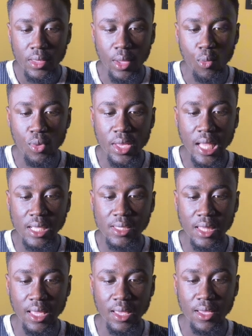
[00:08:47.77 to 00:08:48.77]
the
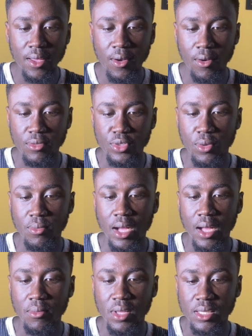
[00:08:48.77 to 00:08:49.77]
weakest link of John
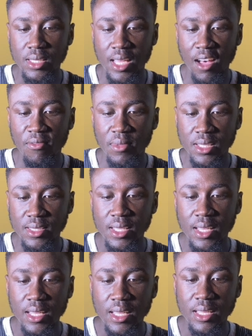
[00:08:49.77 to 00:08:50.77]
Mahama's government
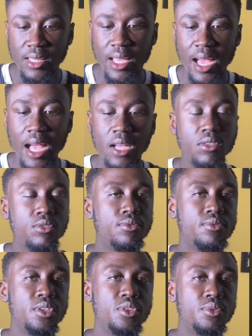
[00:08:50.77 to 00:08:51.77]
in the eyes
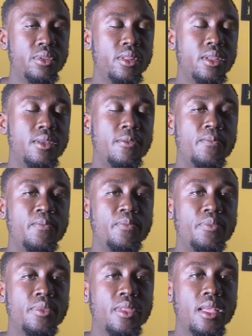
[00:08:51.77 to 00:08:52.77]
of the youth.
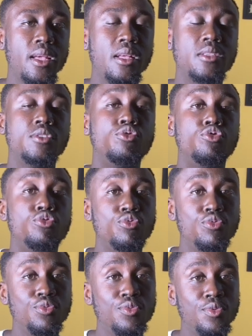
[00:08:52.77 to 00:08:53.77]
Is it
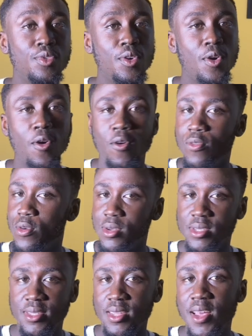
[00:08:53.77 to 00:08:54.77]
true
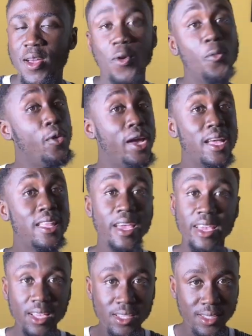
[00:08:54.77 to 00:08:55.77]
for us? When you
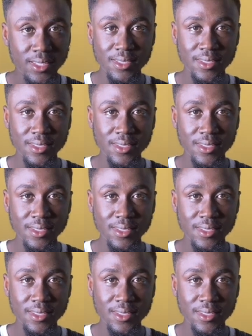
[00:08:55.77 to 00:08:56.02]
hit,